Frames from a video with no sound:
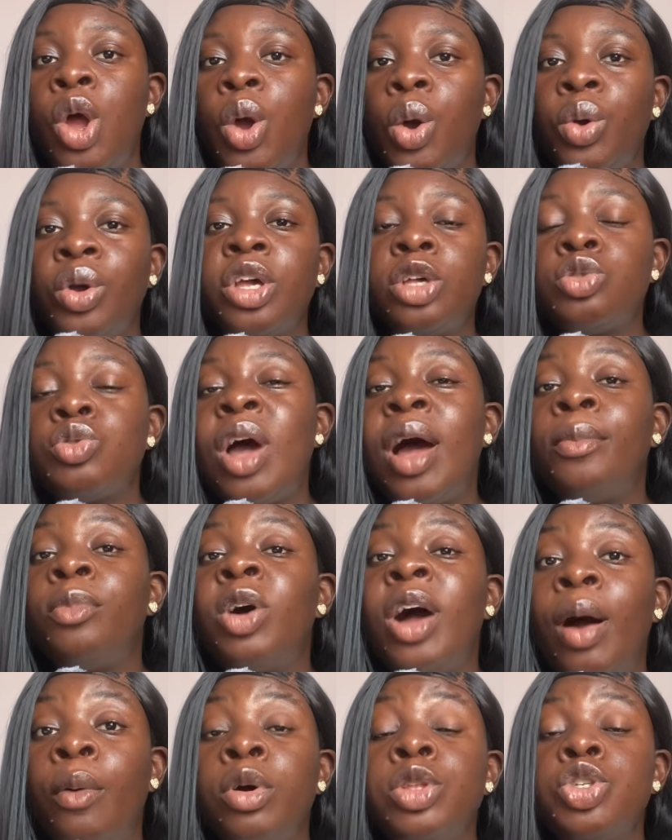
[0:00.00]
Okay, so
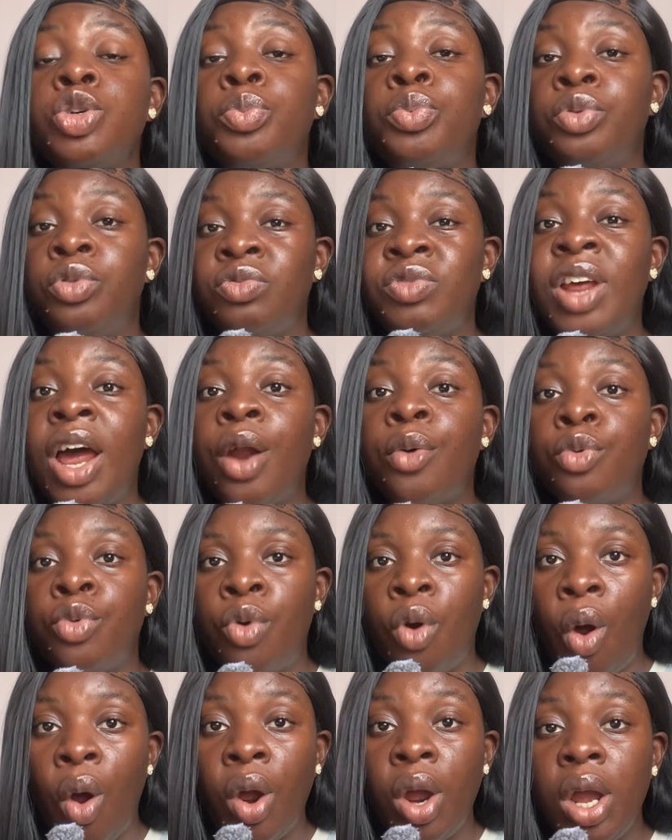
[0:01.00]
I want to prove that
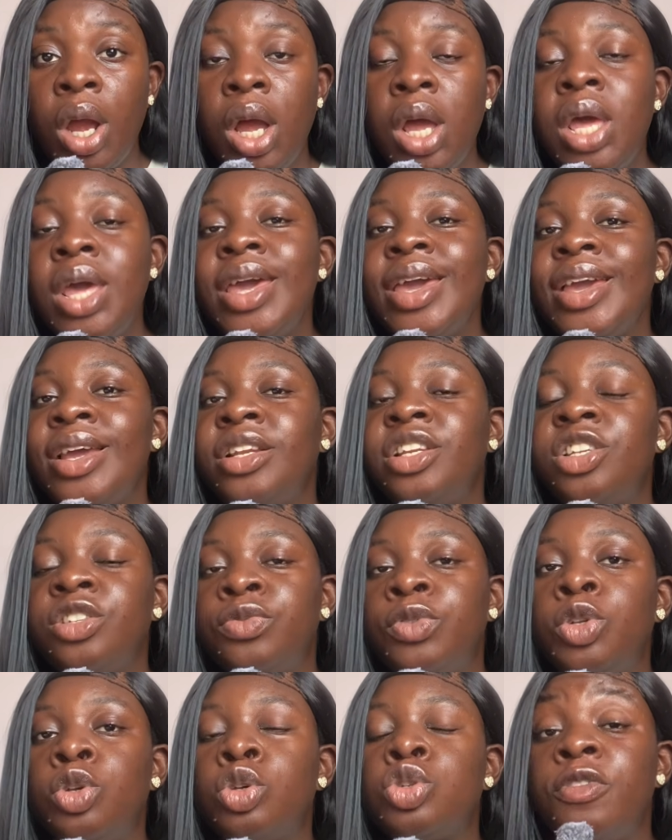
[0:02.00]
wrong in this
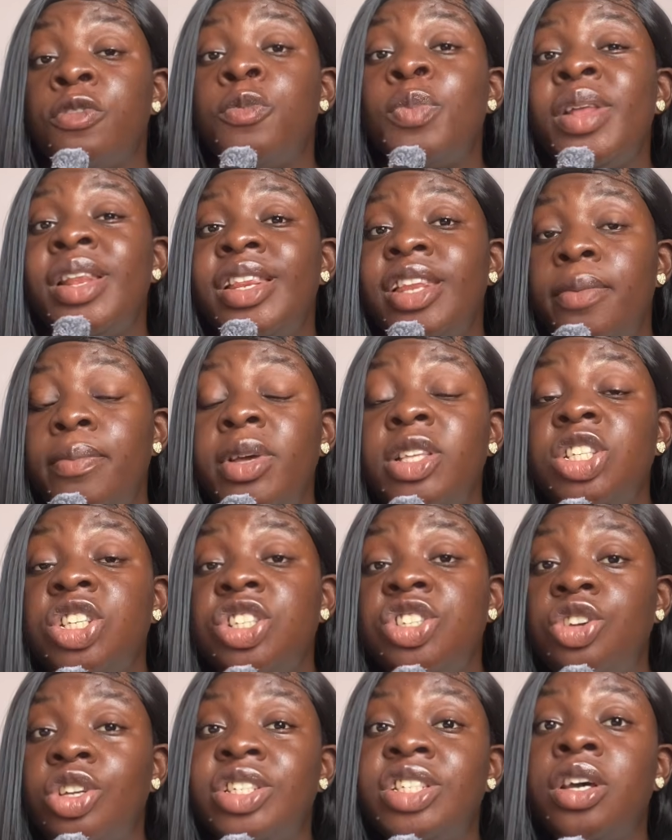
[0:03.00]
video. If you've been
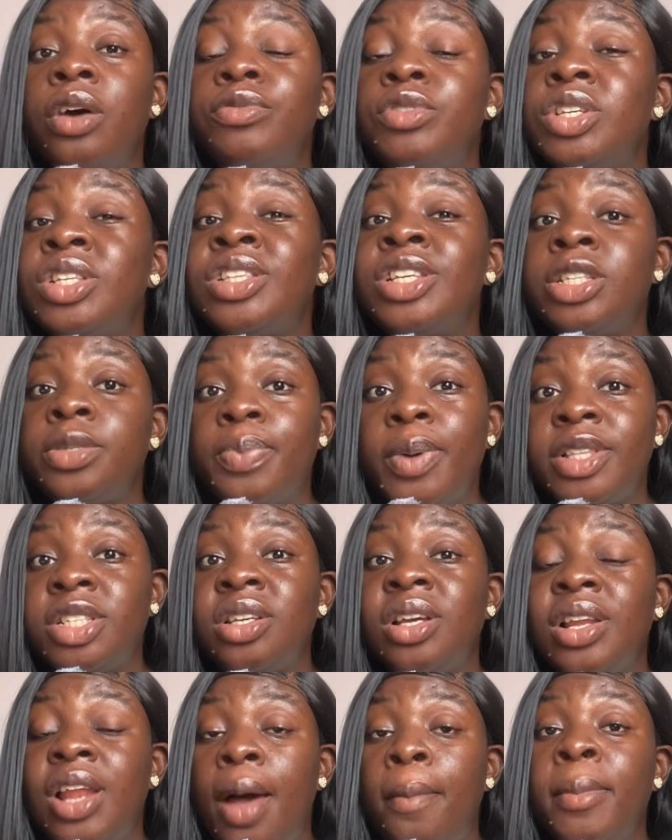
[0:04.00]
limiting yourself to this
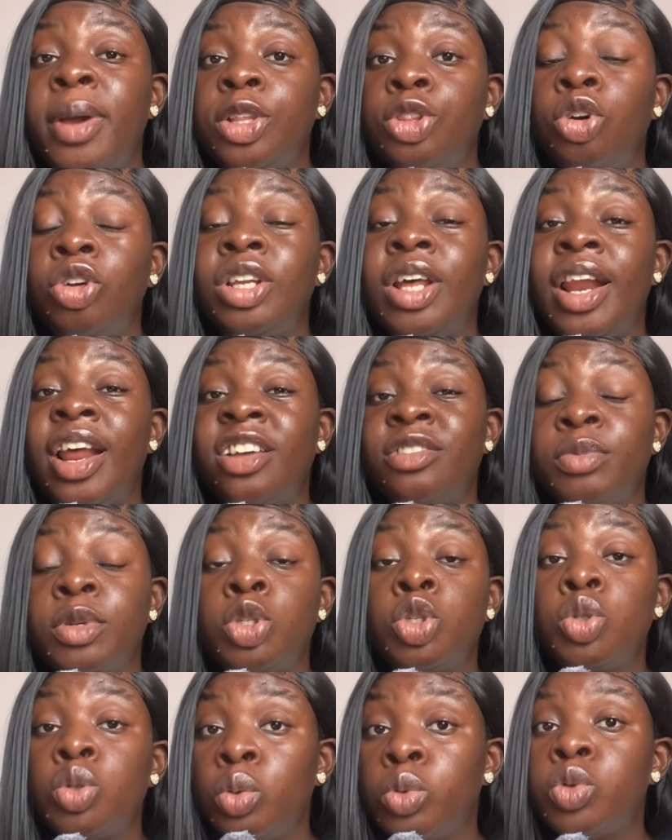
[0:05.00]
particular method that has been
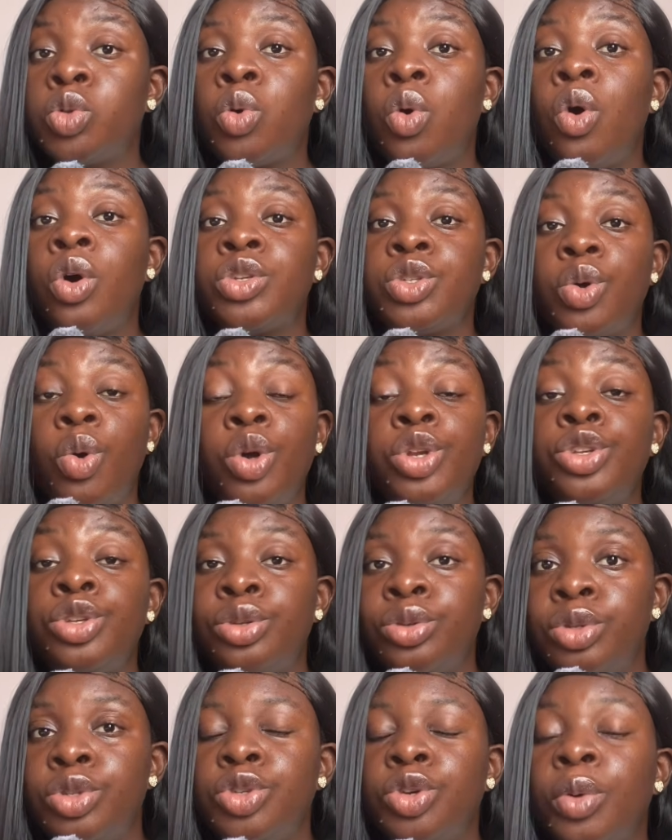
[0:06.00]
sold to us on
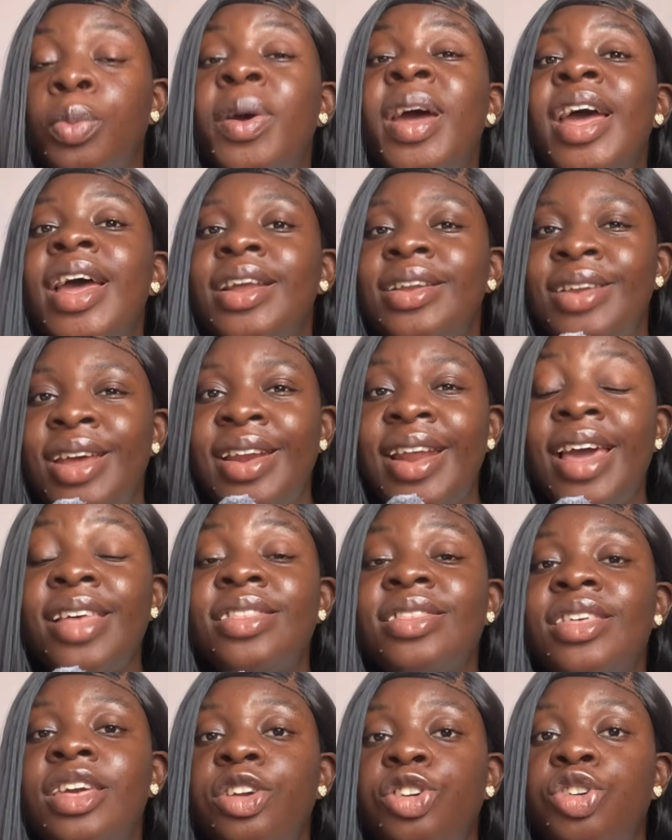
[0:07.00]
YouTube, then I
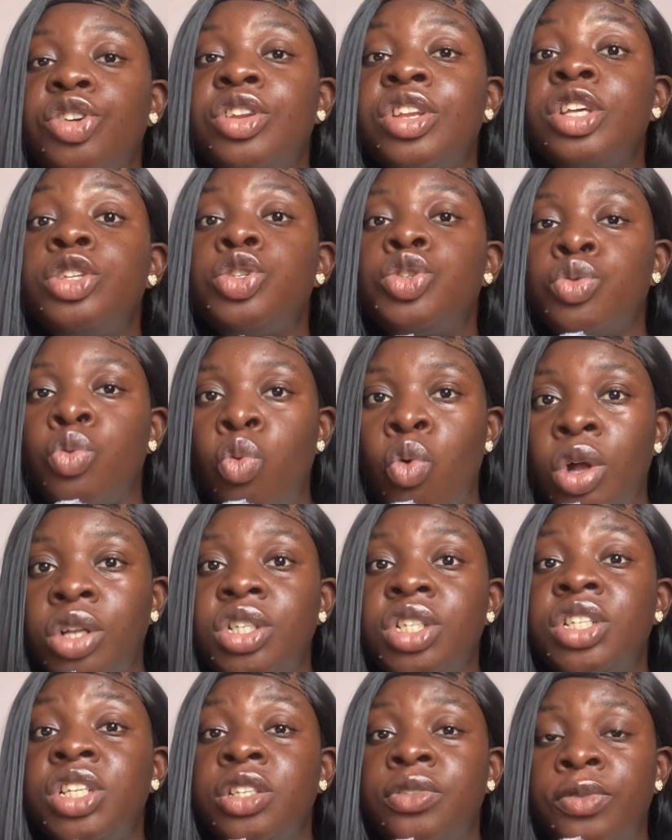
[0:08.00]
think you need to
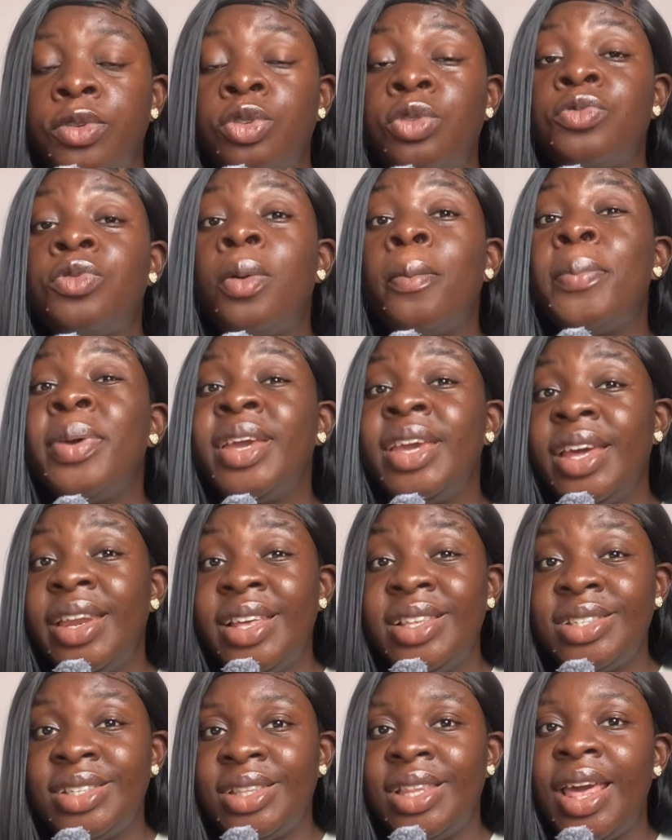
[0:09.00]
watch this video from
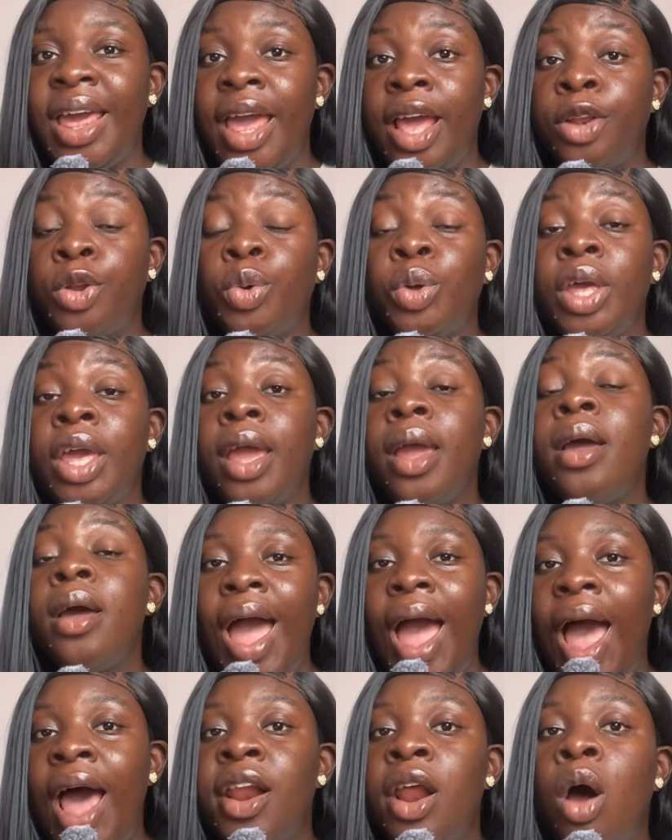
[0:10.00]
beginning to the end. Okay,
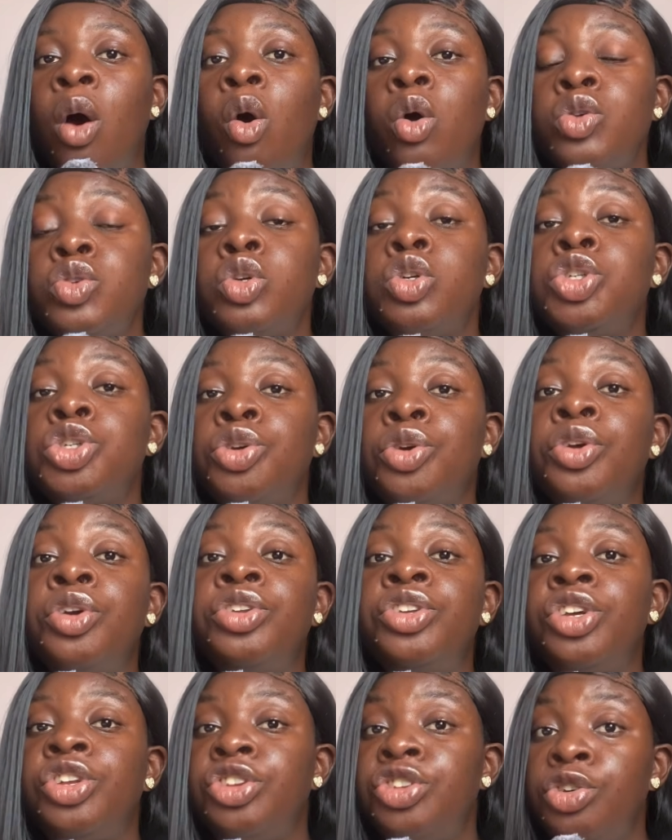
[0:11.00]
and I'll also show you
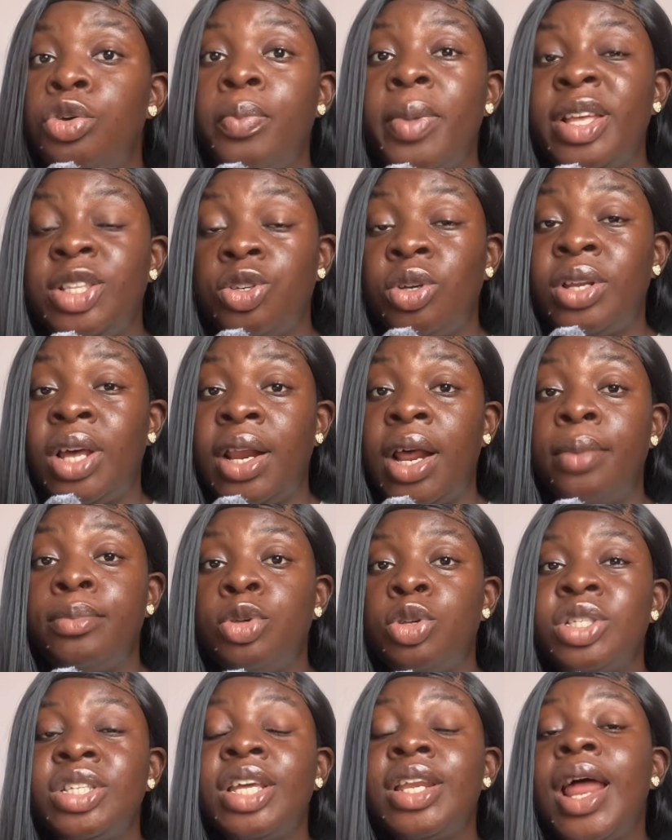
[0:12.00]
the new method that I'm
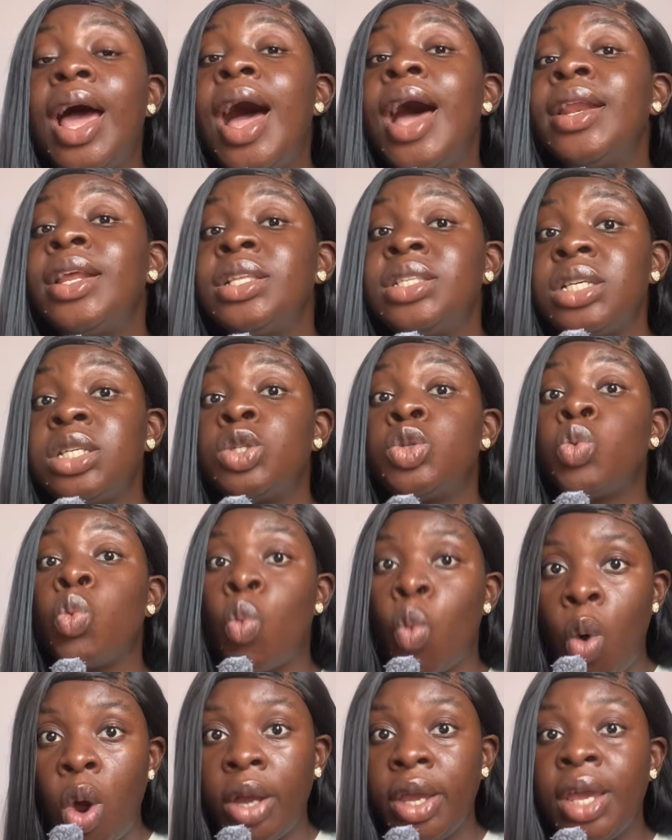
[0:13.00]
using, and it is
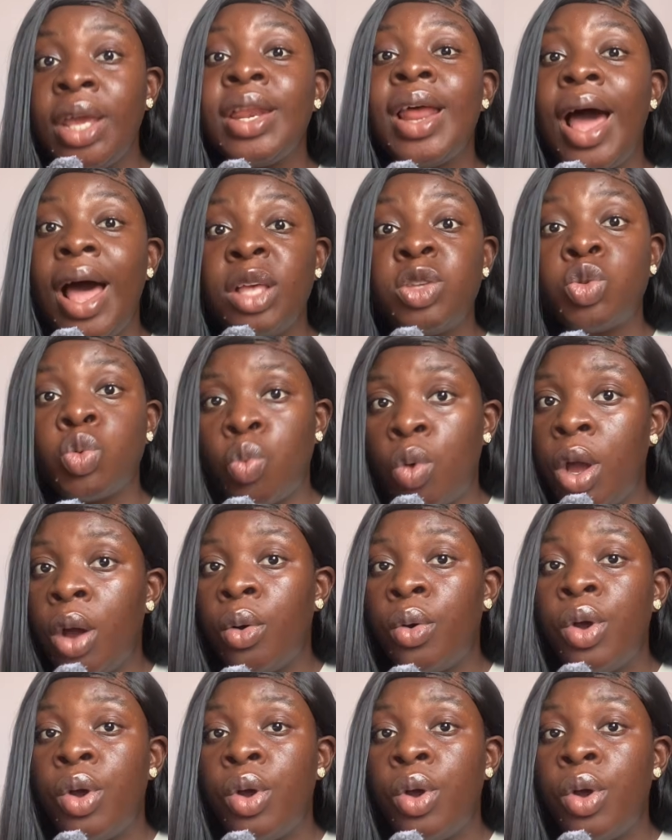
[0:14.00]
working as well.